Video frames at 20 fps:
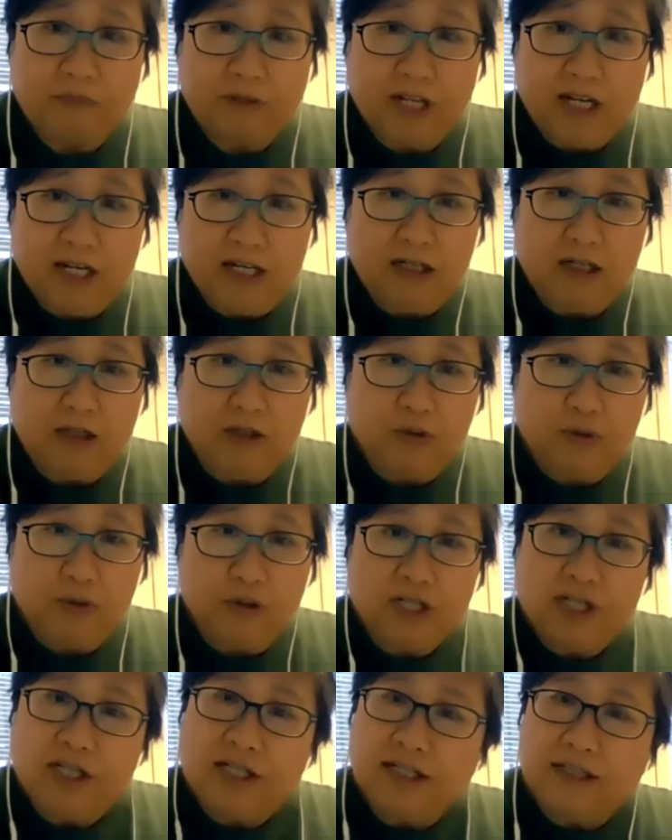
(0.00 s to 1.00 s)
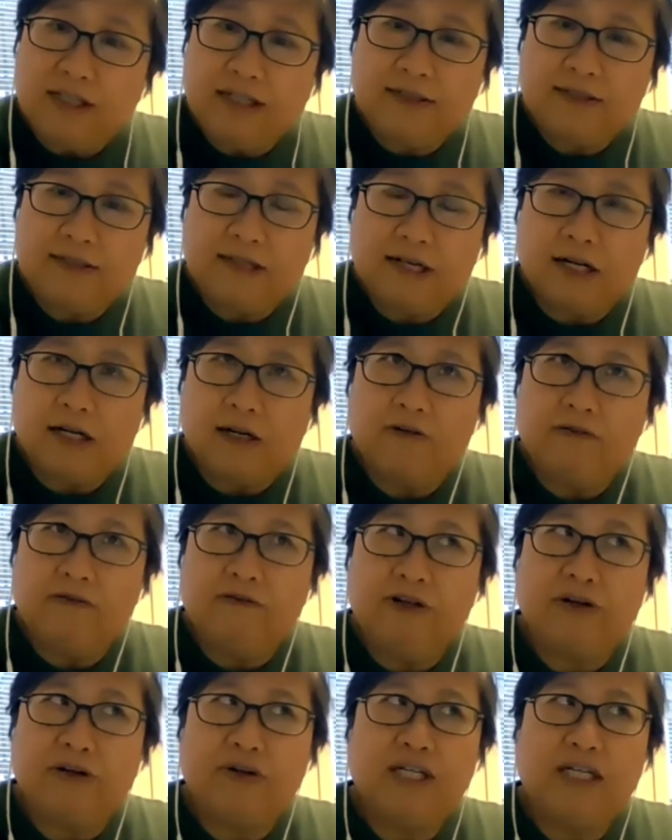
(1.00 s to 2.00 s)
and these are a
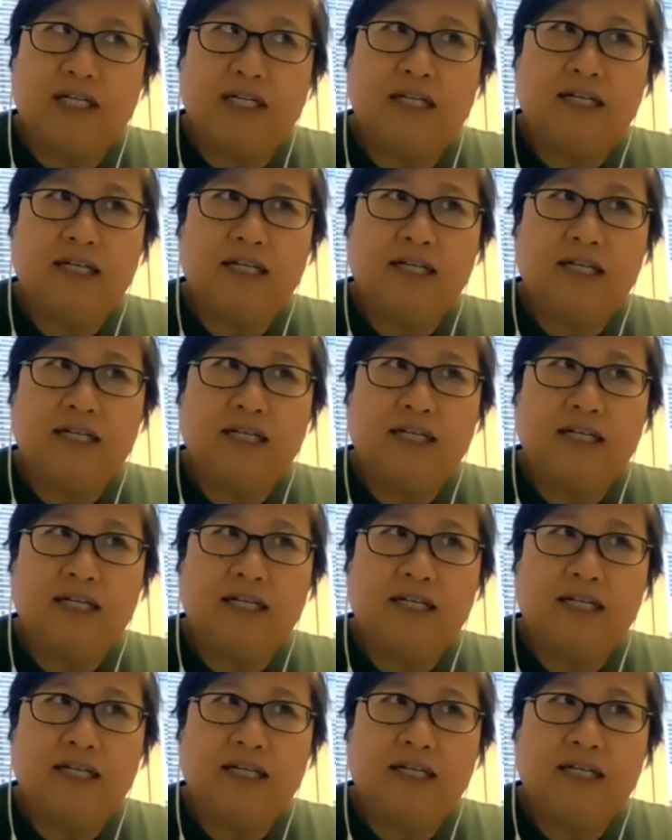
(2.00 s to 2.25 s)
very